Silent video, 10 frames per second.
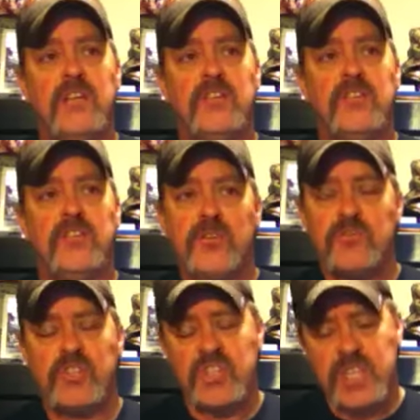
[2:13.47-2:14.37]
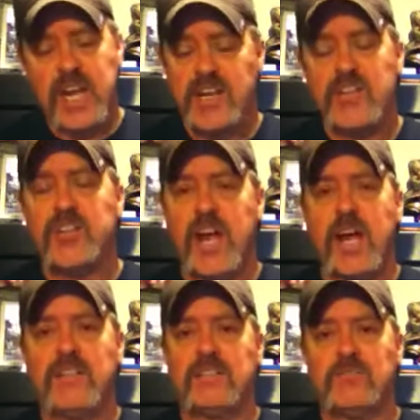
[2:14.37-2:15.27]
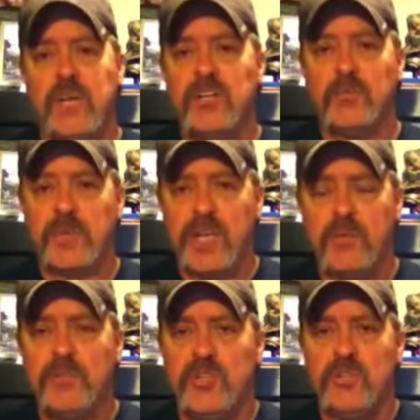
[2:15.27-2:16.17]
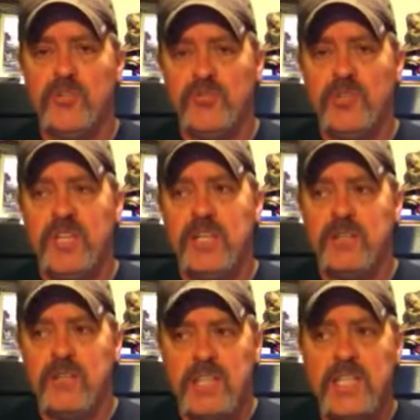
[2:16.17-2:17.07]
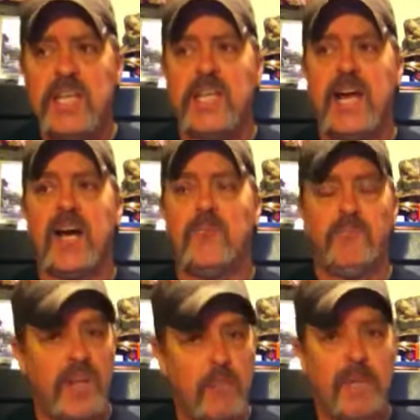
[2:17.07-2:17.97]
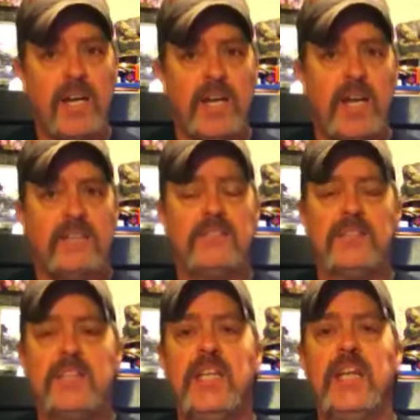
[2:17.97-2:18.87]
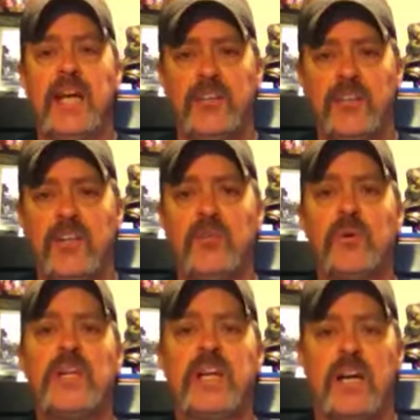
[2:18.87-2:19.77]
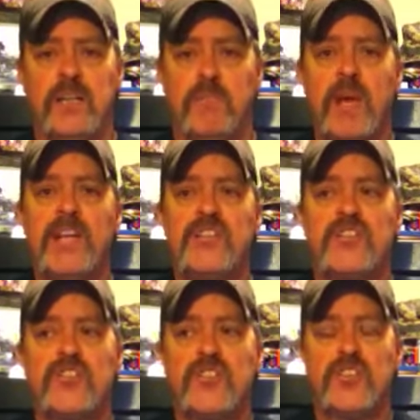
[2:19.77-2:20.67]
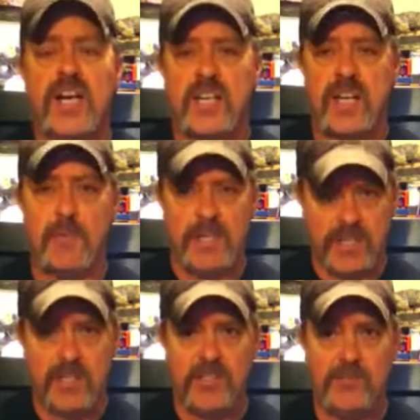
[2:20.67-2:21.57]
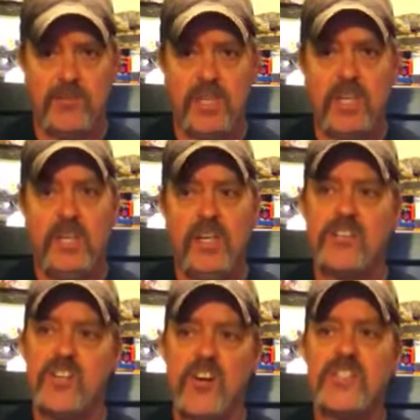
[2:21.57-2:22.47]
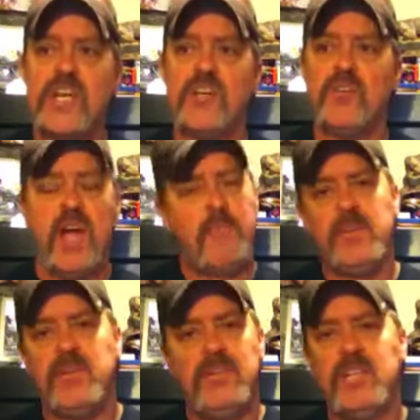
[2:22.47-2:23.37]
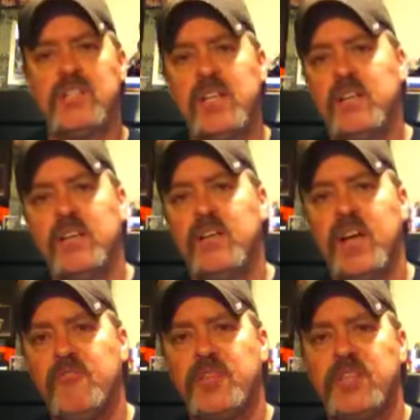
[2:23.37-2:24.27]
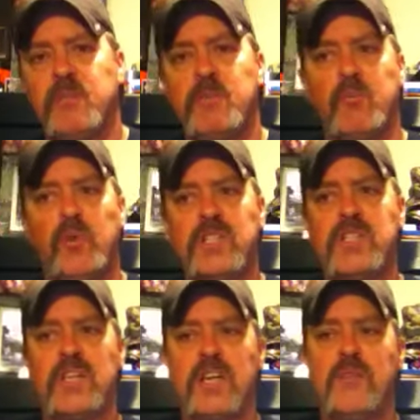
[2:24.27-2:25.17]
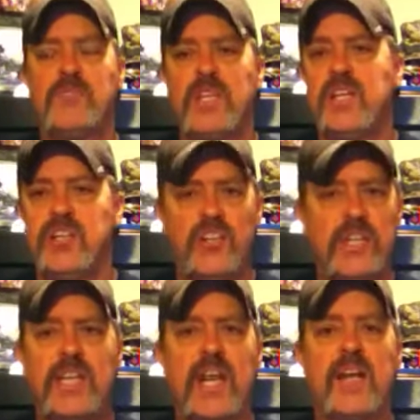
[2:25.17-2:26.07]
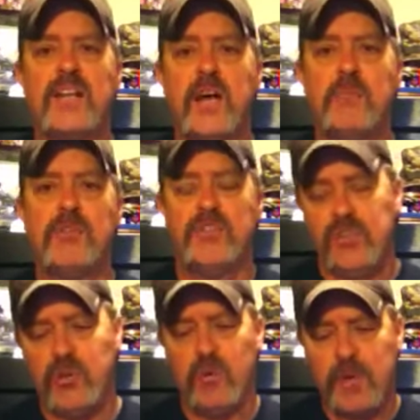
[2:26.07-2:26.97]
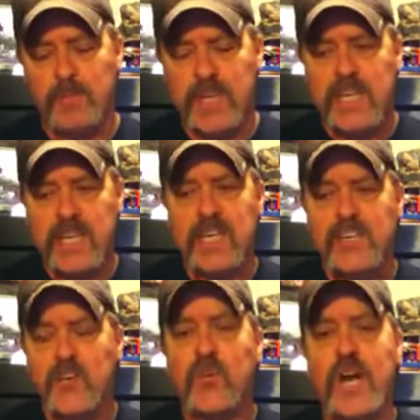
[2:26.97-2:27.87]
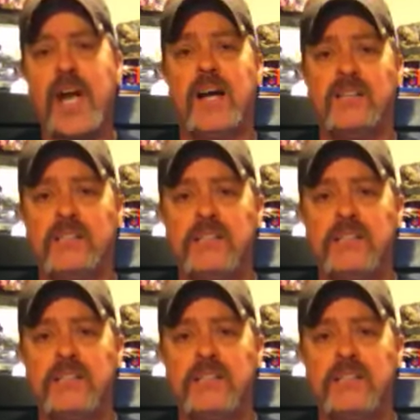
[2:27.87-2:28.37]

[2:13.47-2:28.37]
You don't stay in your house and wait on them to come to you. You need to get out, not bug out. Get out, do a little recon, make sure they're not coming into you. And as long as that don't happen, you can stay there indefinitely. But once it comes in and you're getting outnumbered, you don't want to be in your house